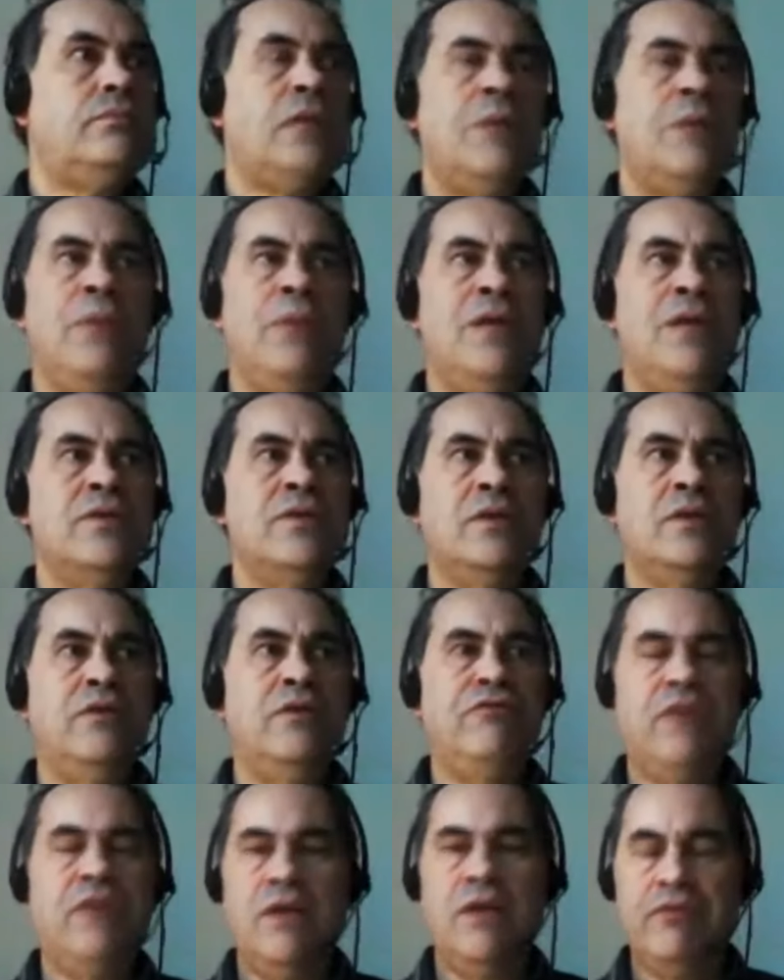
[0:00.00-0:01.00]
basically
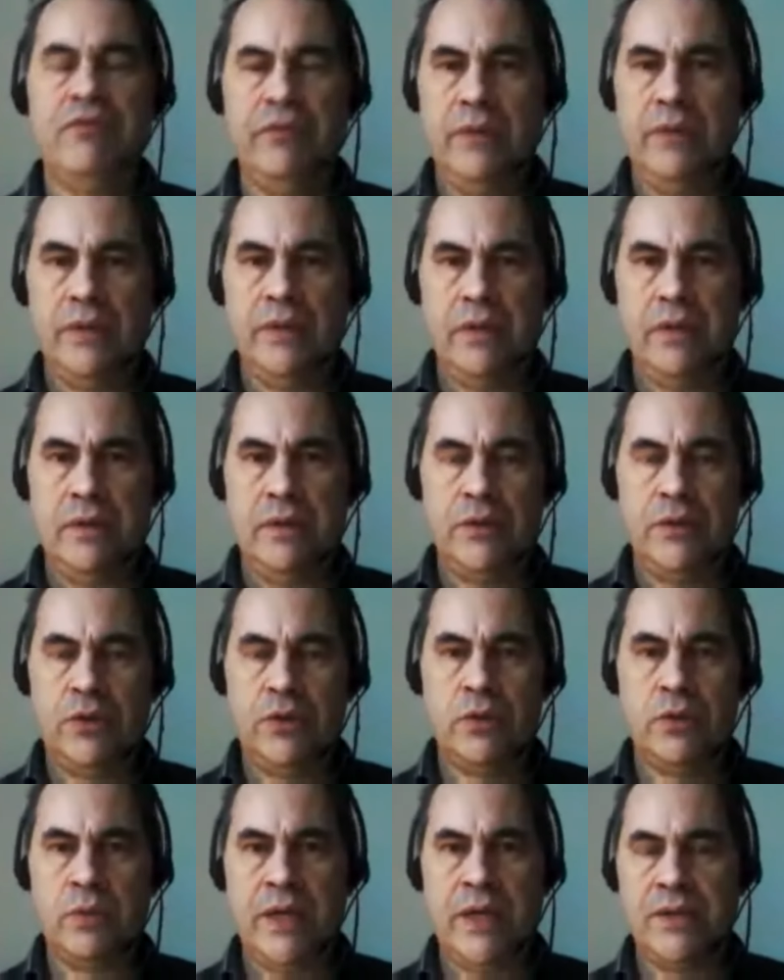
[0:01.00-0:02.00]
fearful little
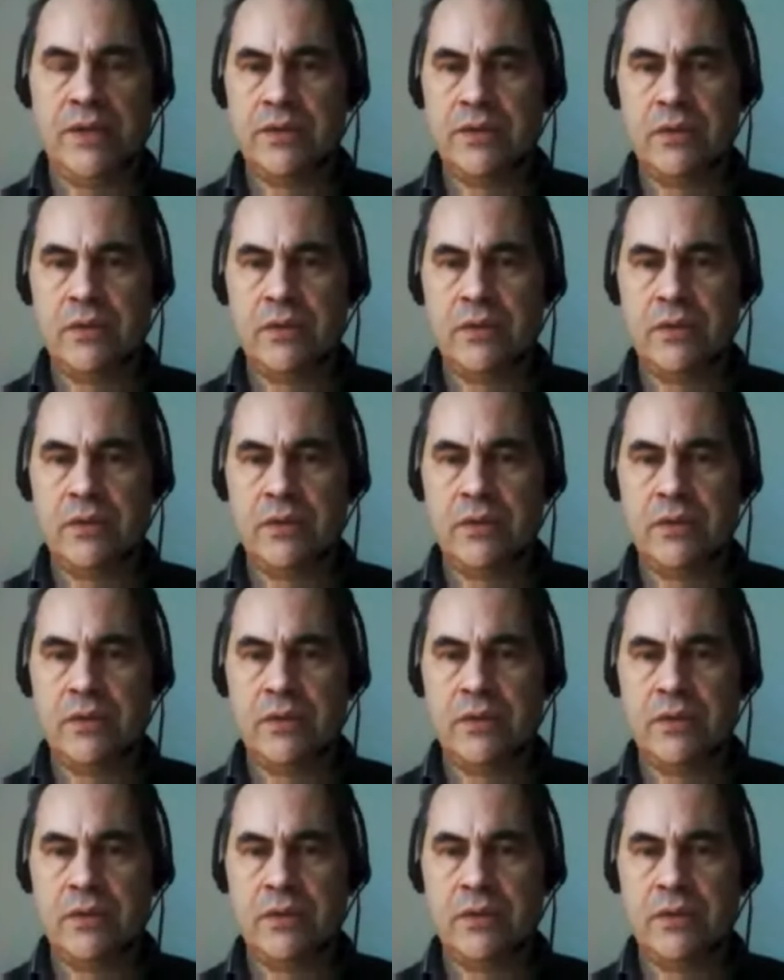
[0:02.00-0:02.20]
twats,